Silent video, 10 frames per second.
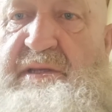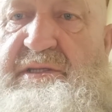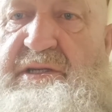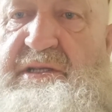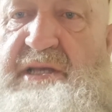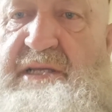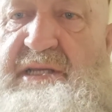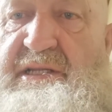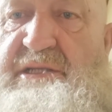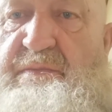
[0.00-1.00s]
messages I
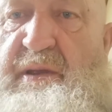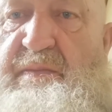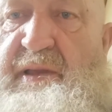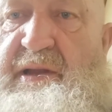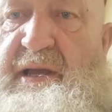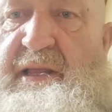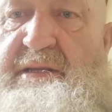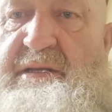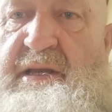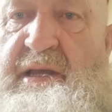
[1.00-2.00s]
sent to people in
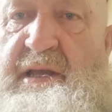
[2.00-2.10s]
Ireland.